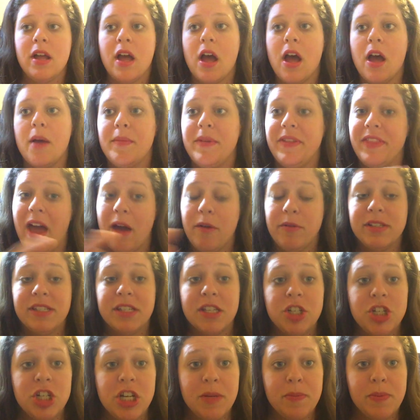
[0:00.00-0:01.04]
And that was
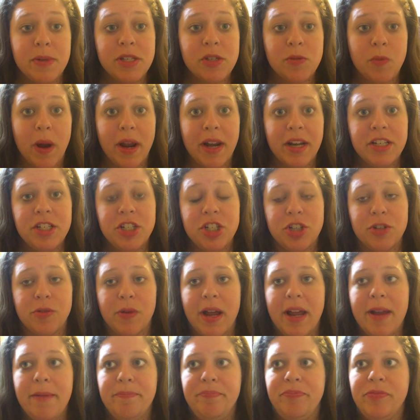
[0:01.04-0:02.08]
the cheapest way to do
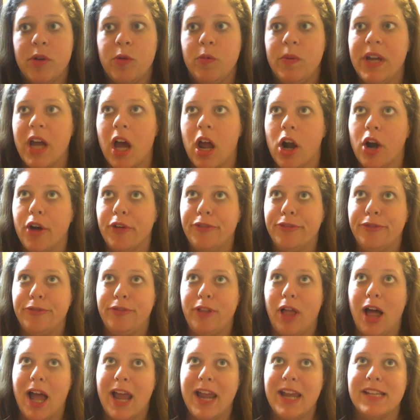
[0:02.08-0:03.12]
it. We got our
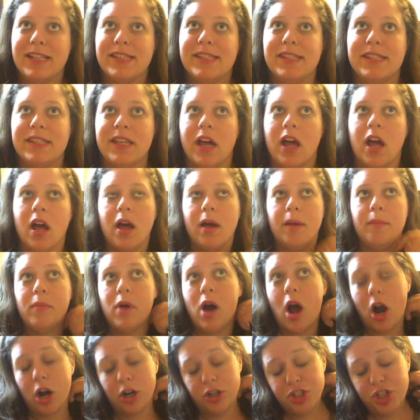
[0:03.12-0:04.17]
flights.
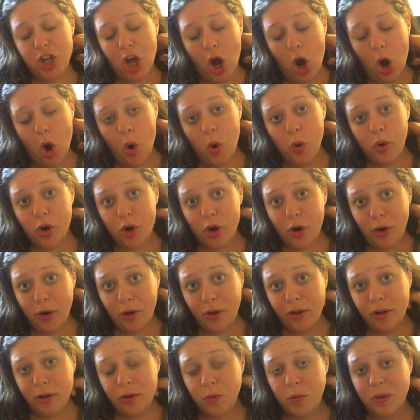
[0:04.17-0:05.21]
Our
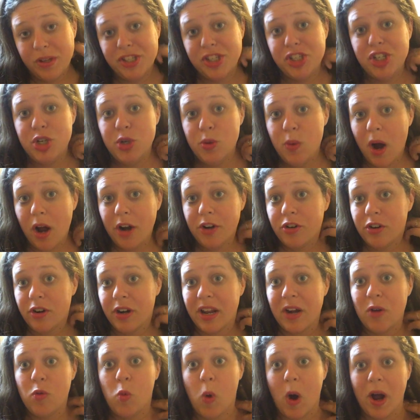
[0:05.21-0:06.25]
total was
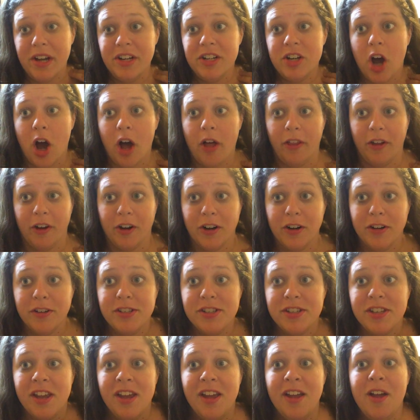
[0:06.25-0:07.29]
$201
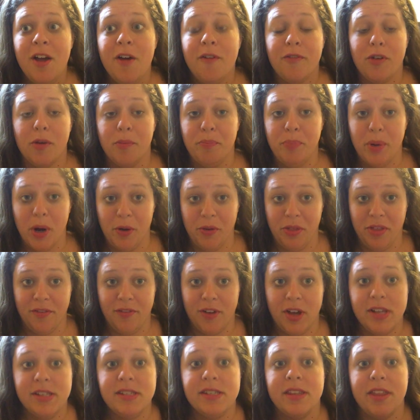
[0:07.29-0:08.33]
for both of
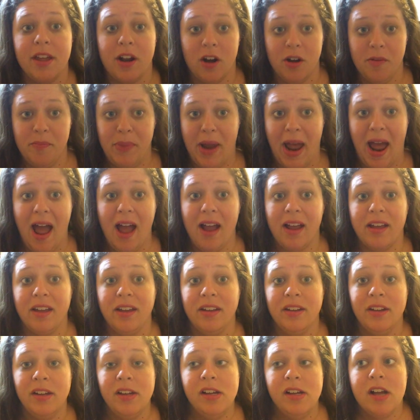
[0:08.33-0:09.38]
us, there and back.
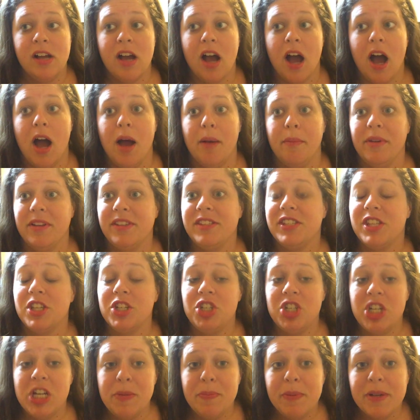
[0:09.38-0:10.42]
That's the
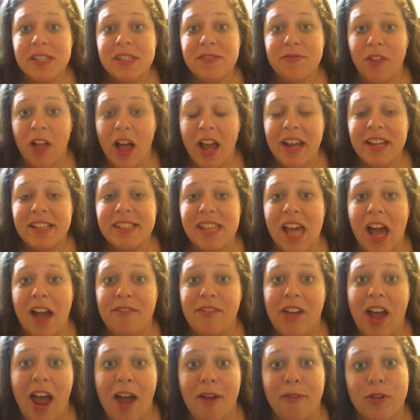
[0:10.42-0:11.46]
cheapest flights
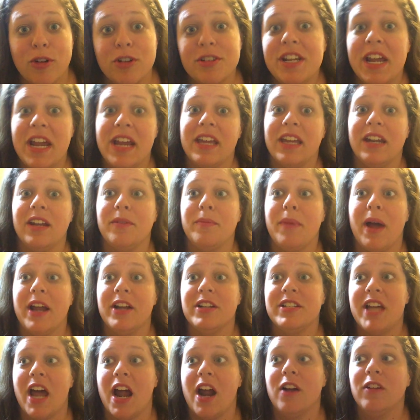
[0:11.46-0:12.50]
I've ever taken in my
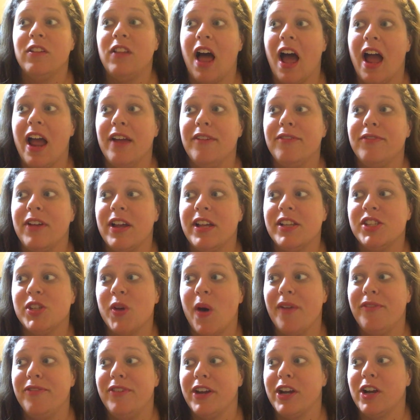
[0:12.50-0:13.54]
entire life. And so
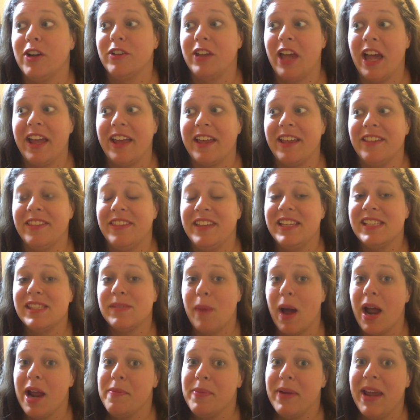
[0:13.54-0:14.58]
I figured, like, these
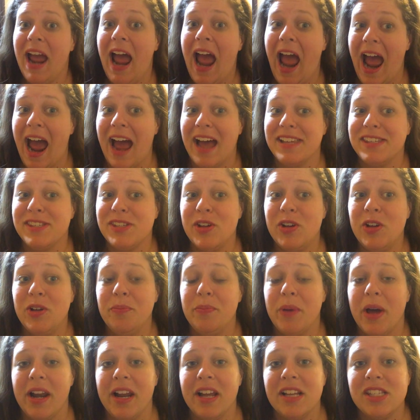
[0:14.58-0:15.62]
might be a hassle,
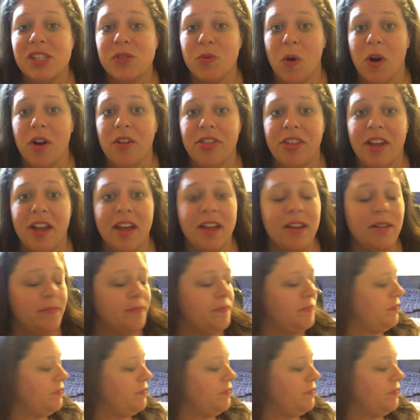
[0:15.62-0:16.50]
but it's worth it.